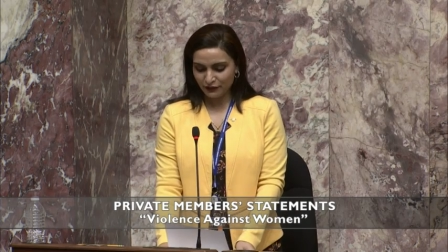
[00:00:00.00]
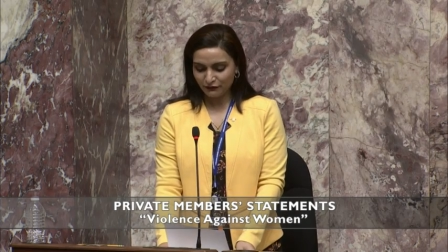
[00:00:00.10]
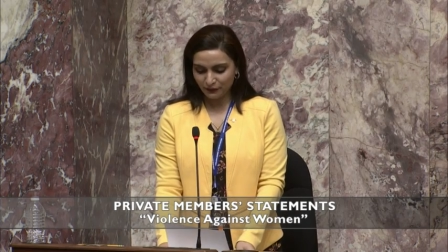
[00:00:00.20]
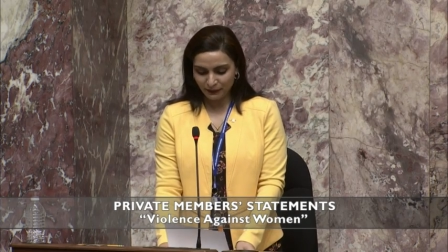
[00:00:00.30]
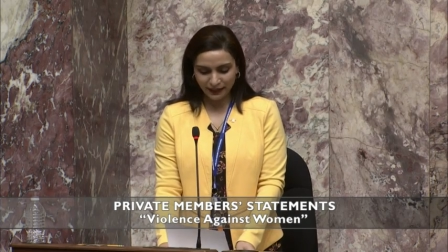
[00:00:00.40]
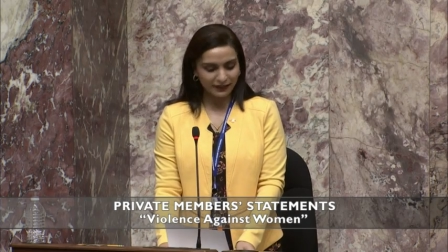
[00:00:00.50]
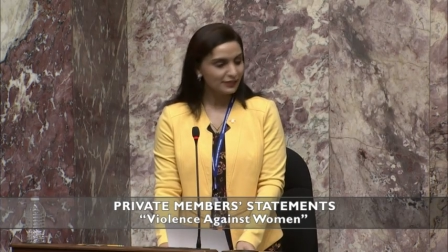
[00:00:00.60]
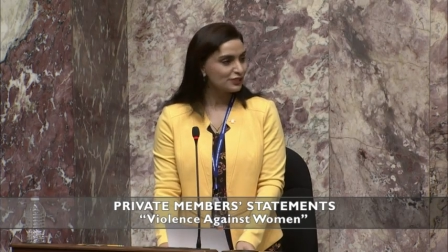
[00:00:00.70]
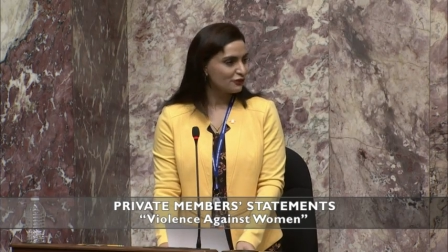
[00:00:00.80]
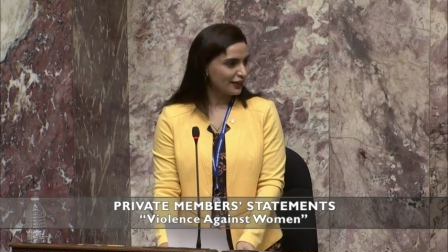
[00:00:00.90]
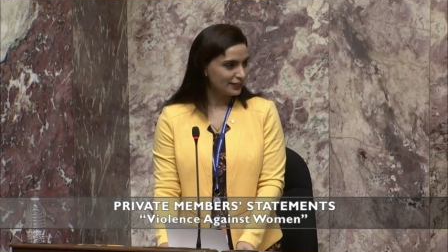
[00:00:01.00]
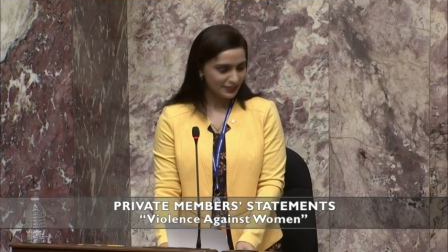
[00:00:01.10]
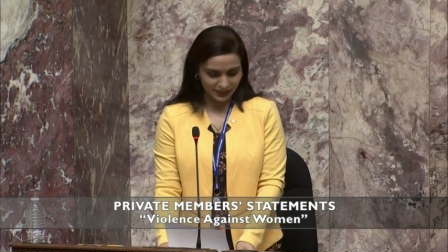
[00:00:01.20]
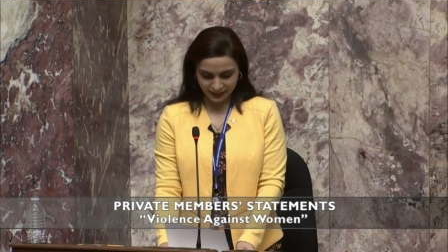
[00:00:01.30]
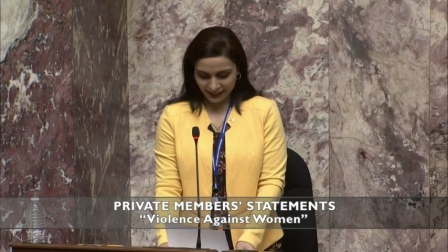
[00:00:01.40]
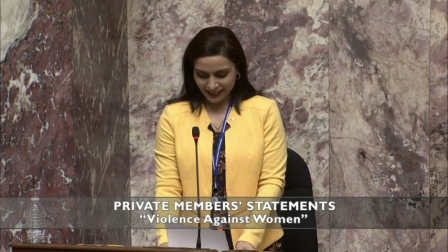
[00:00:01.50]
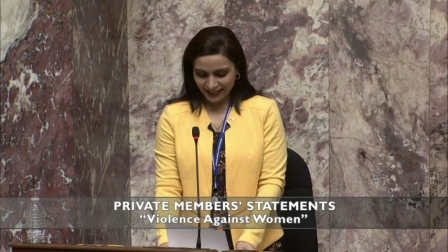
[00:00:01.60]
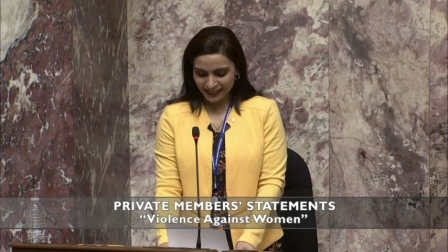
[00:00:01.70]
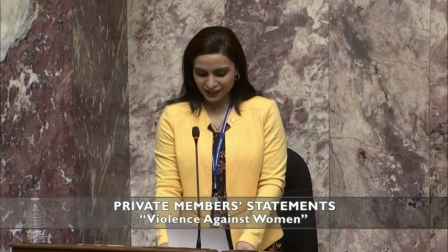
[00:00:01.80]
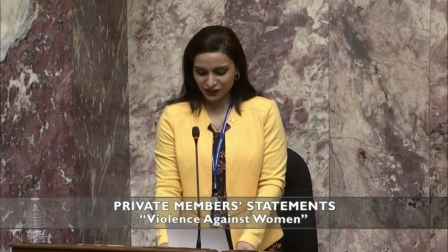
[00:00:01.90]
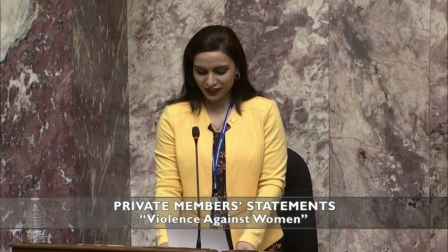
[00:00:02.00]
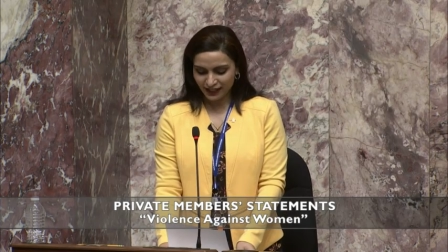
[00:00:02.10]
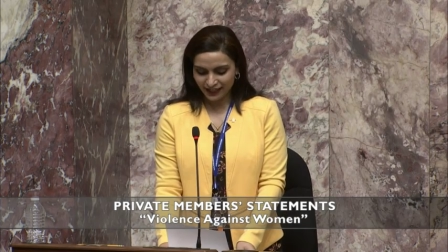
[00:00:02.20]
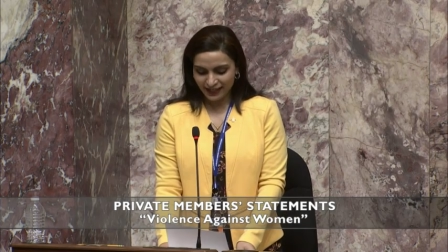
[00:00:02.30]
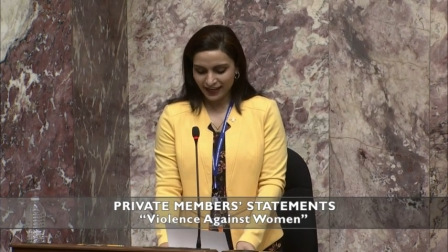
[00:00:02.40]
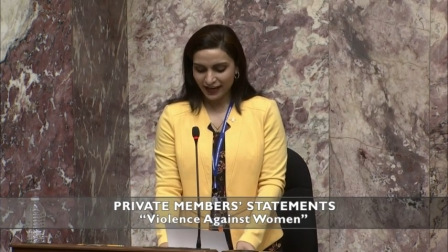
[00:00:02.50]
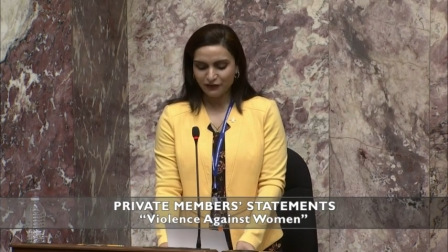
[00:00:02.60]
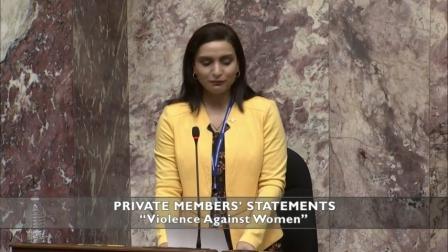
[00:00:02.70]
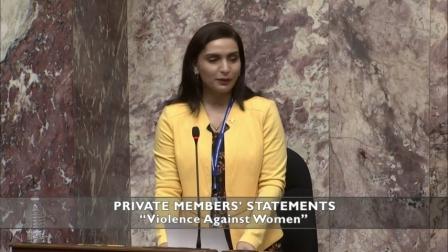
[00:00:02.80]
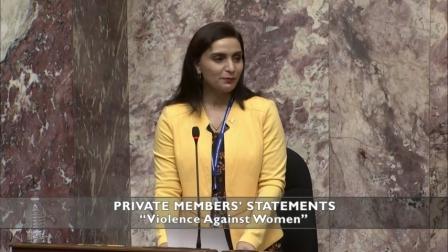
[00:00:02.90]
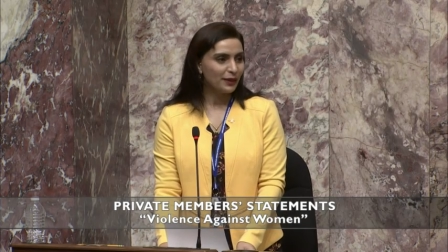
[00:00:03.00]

for making strides each day and by,